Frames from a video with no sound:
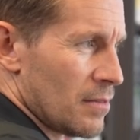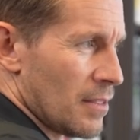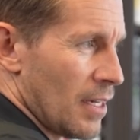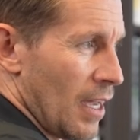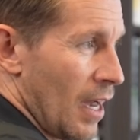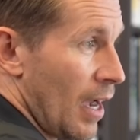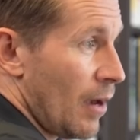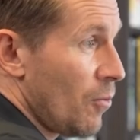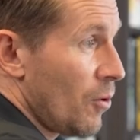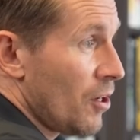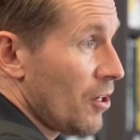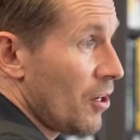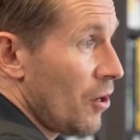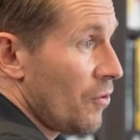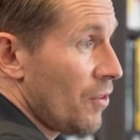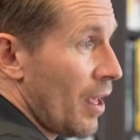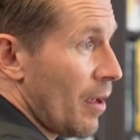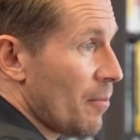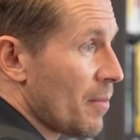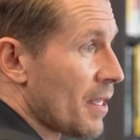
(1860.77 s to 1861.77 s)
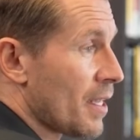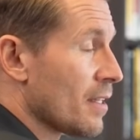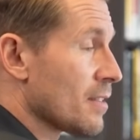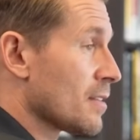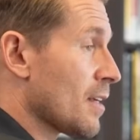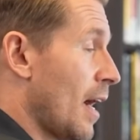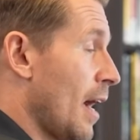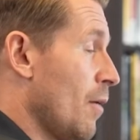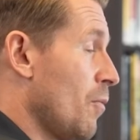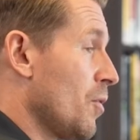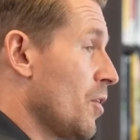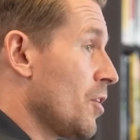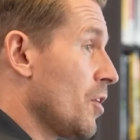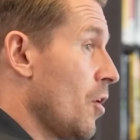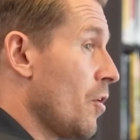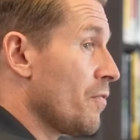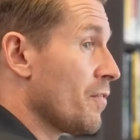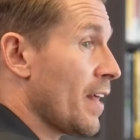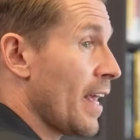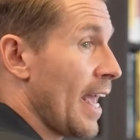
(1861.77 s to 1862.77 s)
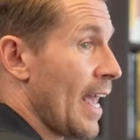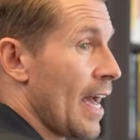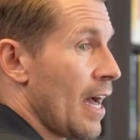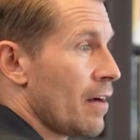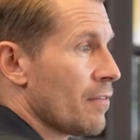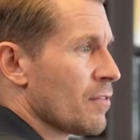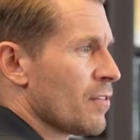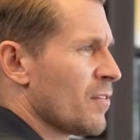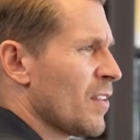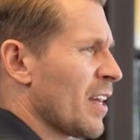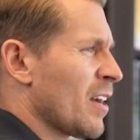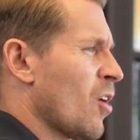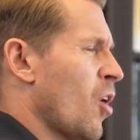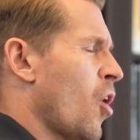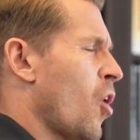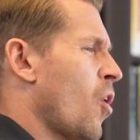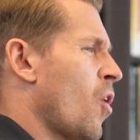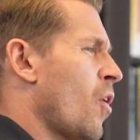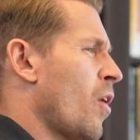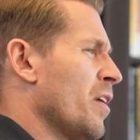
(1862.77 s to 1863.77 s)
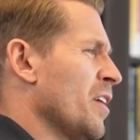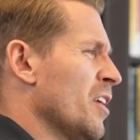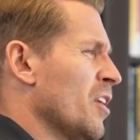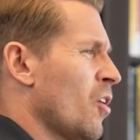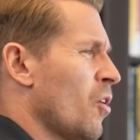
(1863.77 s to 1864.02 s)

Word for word: Now I want to know that because I want to know if they have like, oh, you